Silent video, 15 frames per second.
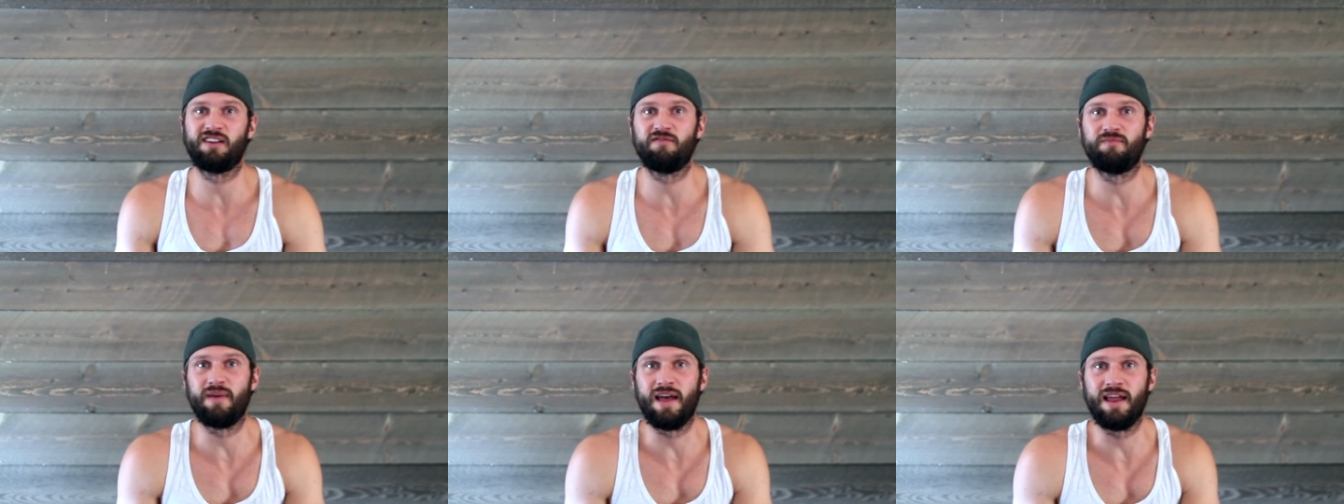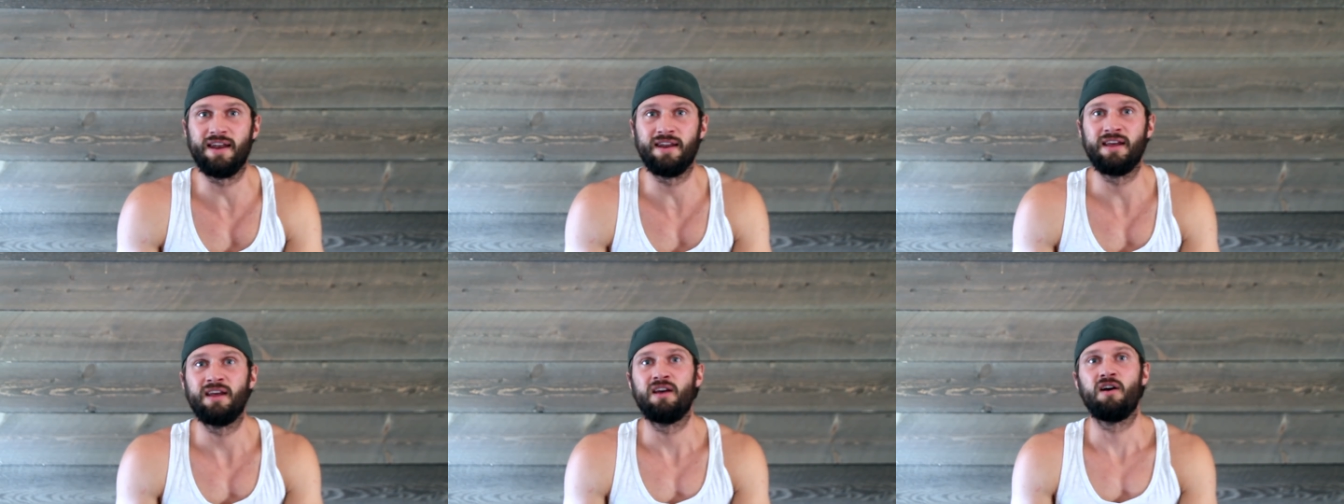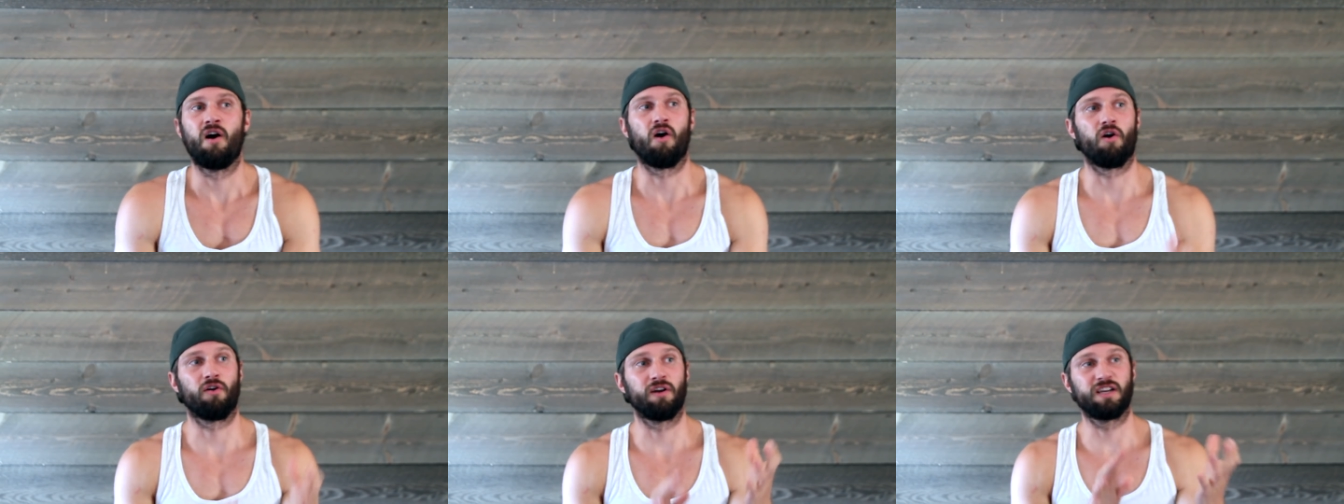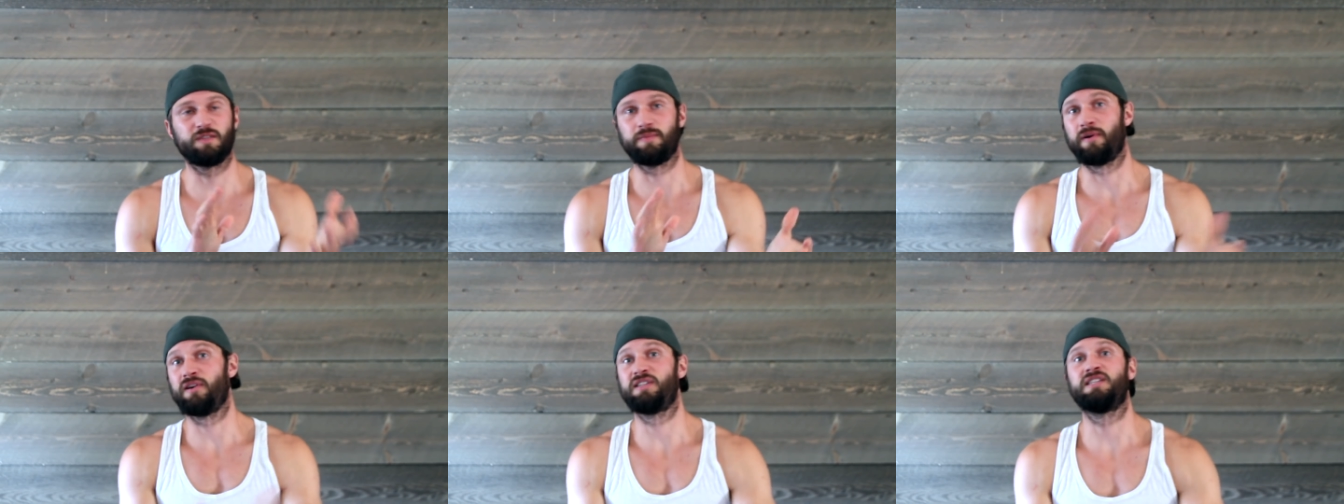of men are
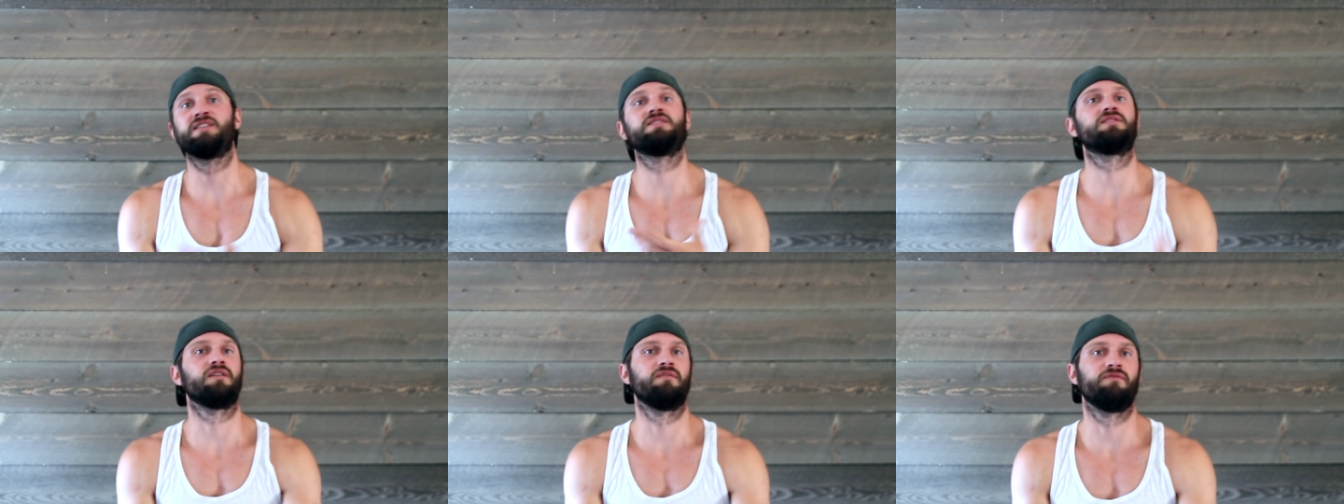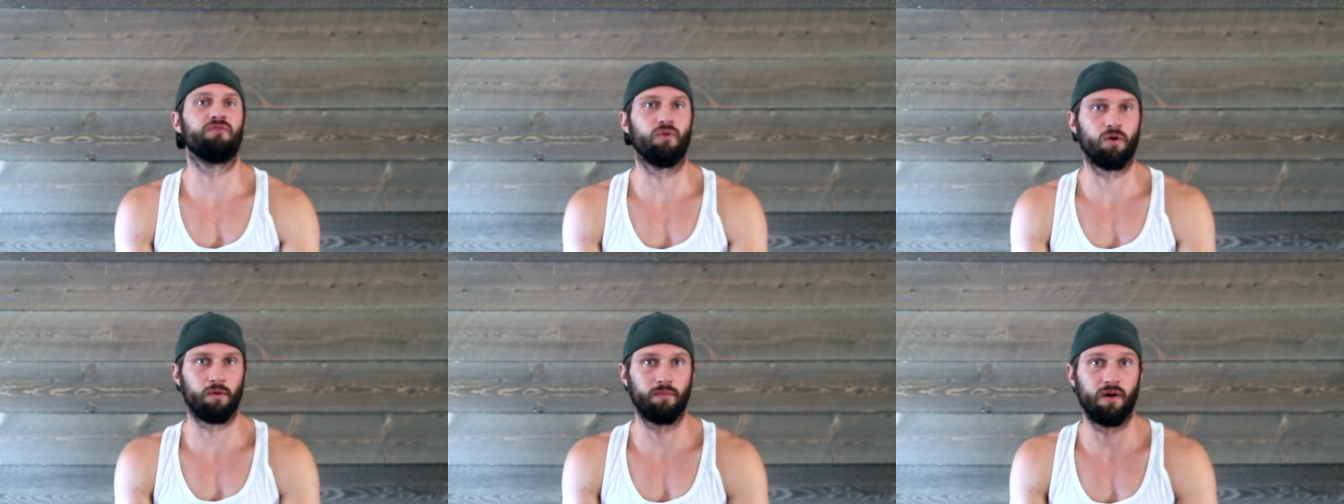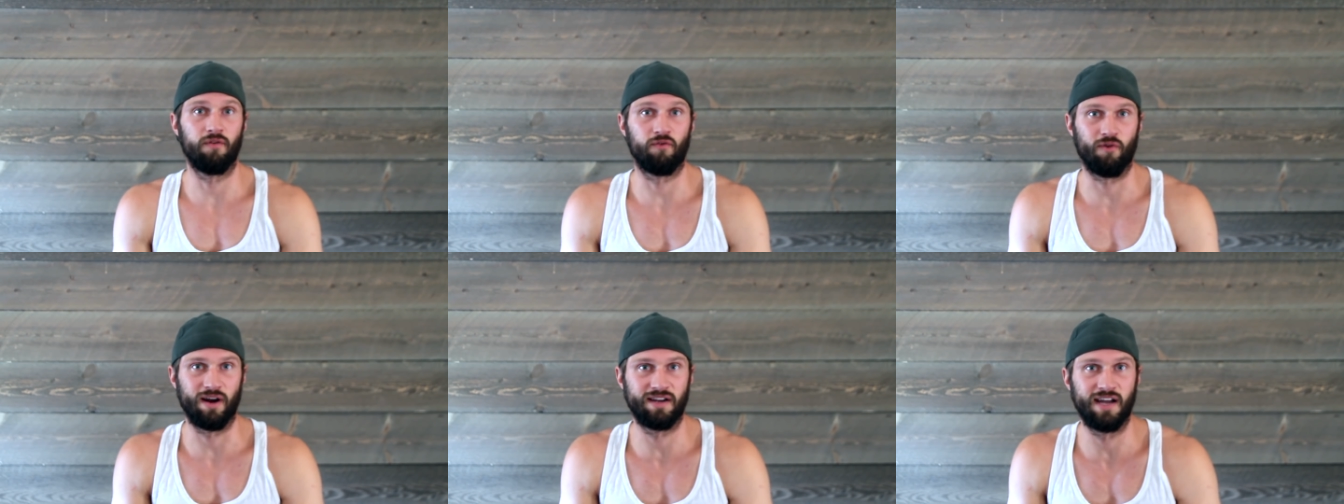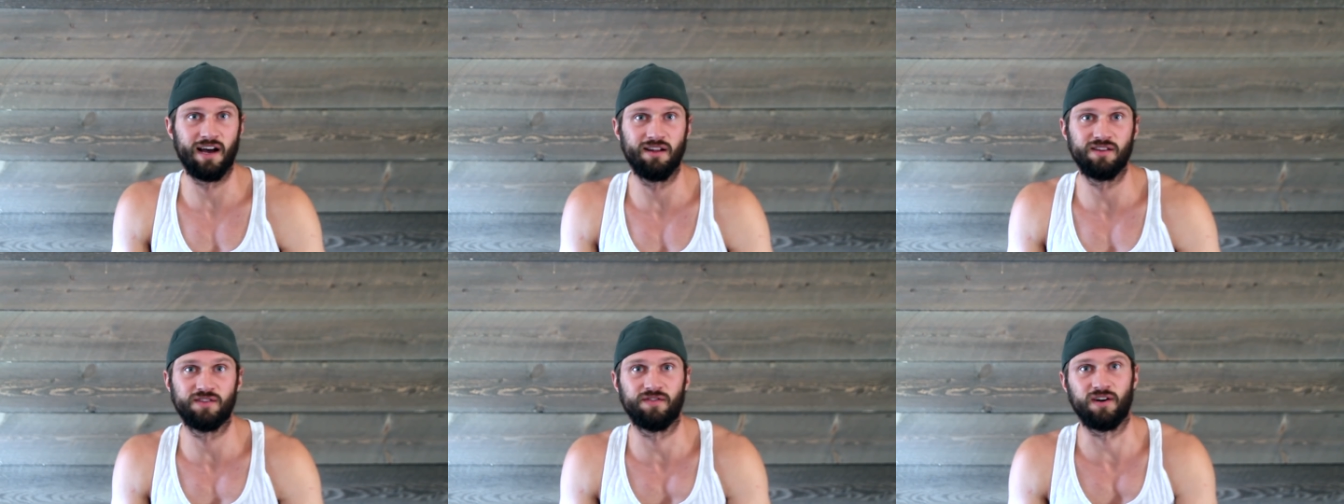experiencing some form of
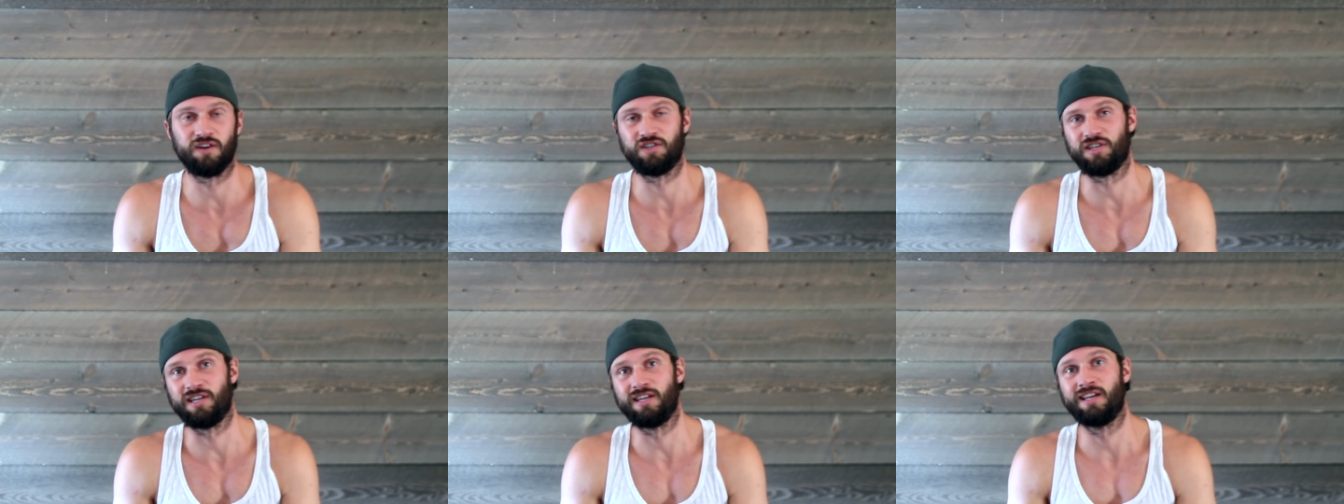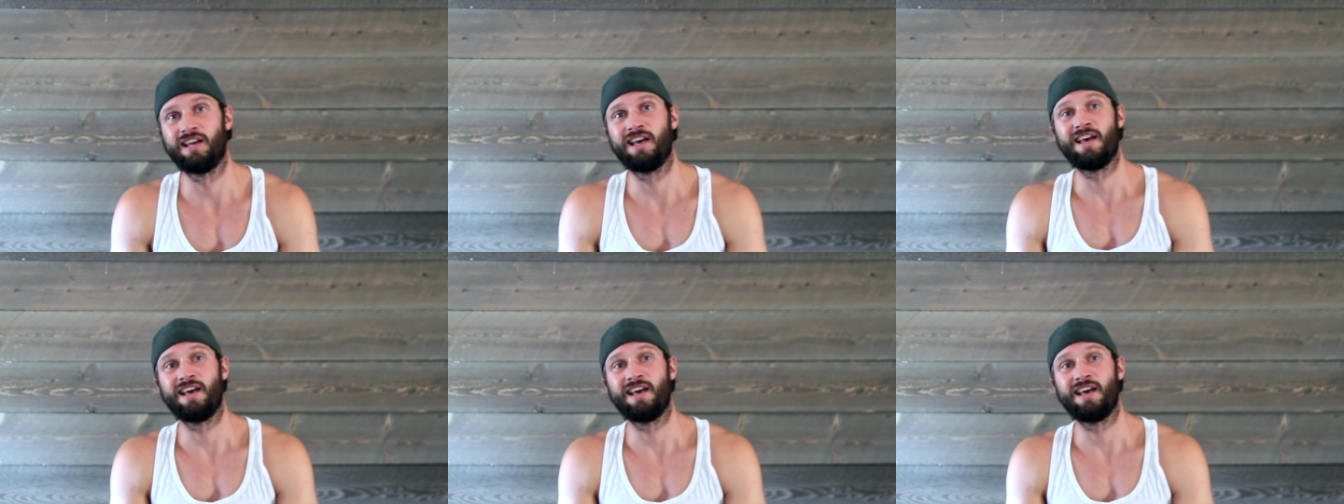erectile dysfunction.